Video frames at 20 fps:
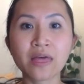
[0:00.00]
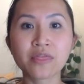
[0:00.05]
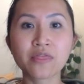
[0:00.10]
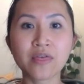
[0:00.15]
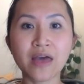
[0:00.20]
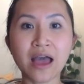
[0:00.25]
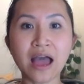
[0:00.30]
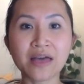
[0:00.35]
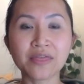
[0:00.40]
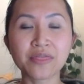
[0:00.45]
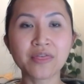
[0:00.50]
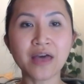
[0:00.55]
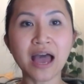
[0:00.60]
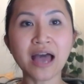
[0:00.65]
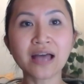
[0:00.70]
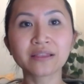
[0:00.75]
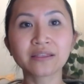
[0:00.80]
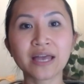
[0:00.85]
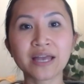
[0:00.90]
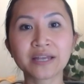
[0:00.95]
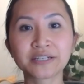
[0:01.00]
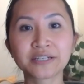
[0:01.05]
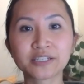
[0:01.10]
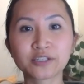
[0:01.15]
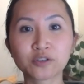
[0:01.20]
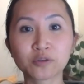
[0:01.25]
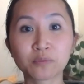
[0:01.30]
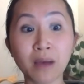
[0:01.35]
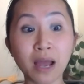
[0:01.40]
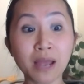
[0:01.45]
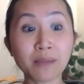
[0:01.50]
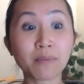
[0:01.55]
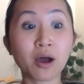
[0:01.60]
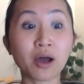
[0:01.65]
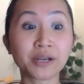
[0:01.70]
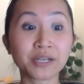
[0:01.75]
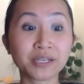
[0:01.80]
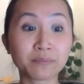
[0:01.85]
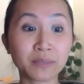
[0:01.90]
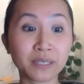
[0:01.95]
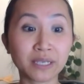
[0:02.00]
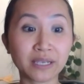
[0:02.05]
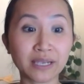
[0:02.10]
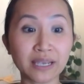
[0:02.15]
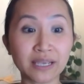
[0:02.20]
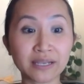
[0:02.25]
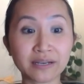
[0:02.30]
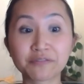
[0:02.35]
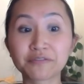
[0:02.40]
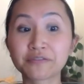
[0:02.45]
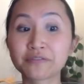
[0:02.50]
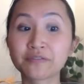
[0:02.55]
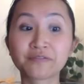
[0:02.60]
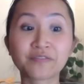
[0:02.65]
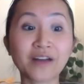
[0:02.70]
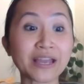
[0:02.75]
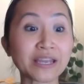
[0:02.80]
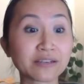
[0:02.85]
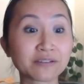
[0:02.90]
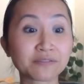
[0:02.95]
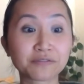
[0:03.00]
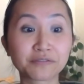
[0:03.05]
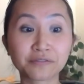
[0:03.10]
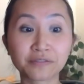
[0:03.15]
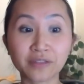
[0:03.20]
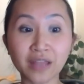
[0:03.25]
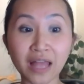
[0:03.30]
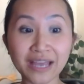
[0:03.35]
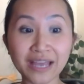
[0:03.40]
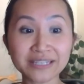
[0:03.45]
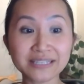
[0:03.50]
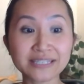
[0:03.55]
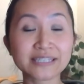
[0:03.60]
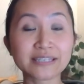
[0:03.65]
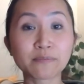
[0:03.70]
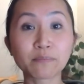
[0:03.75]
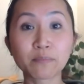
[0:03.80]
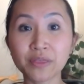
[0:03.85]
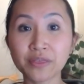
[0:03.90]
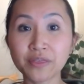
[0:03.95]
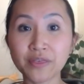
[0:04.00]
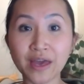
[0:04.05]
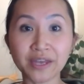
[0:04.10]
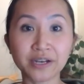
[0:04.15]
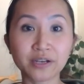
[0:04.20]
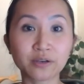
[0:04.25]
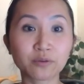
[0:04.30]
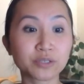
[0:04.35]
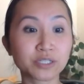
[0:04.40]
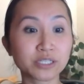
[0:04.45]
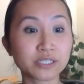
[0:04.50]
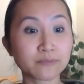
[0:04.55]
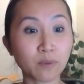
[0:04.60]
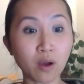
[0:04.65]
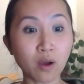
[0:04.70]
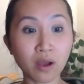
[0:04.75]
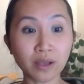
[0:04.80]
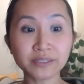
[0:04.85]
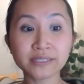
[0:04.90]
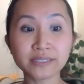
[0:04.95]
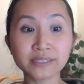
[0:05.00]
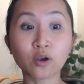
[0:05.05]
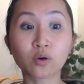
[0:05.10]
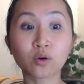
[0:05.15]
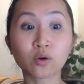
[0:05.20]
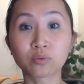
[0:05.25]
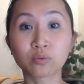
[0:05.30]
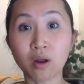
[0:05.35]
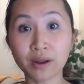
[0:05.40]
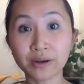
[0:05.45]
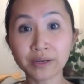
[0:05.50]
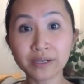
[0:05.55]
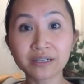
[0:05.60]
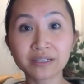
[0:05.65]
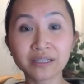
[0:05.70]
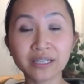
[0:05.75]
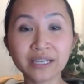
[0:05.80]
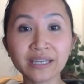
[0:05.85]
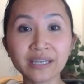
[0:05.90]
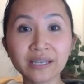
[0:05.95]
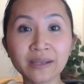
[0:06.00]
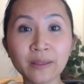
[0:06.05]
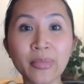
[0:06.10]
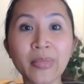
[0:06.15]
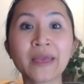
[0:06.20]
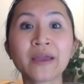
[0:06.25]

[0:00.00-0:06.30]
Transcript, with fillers: that led to my body being in a fight and flight sympathetic response chronically,